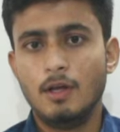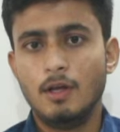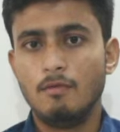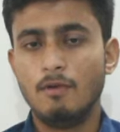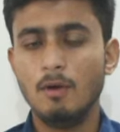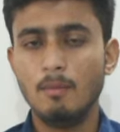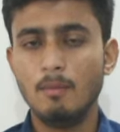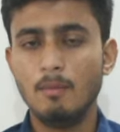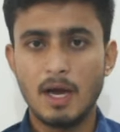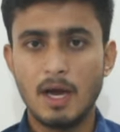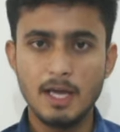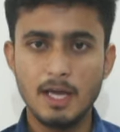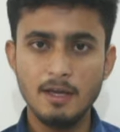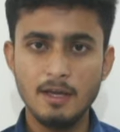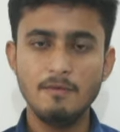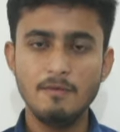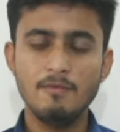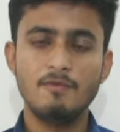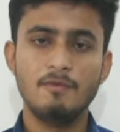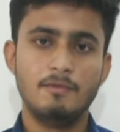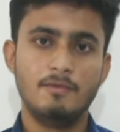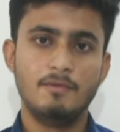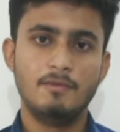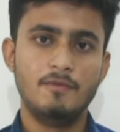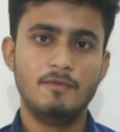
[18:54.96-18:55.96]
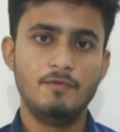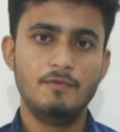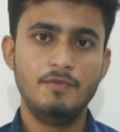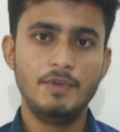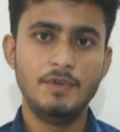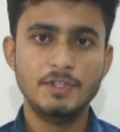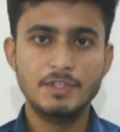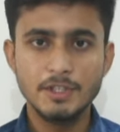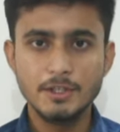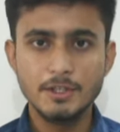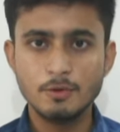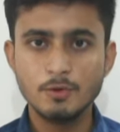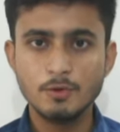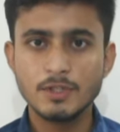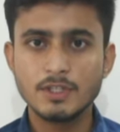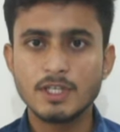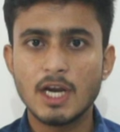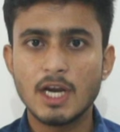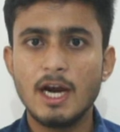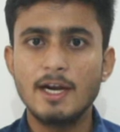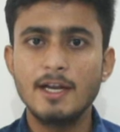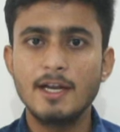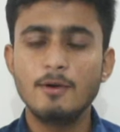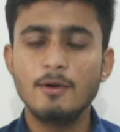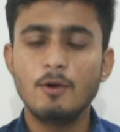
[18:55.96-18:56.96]
Well, my vision to
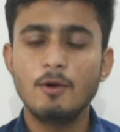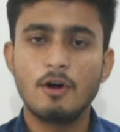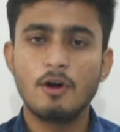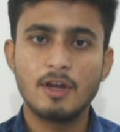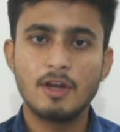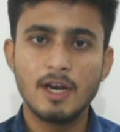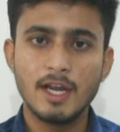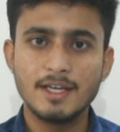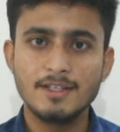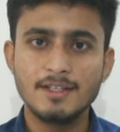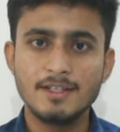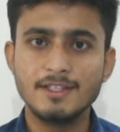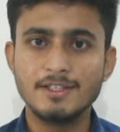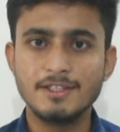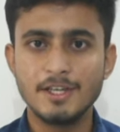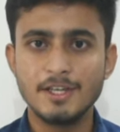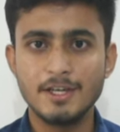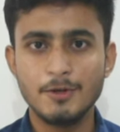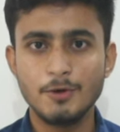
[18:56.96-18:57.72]
start an organization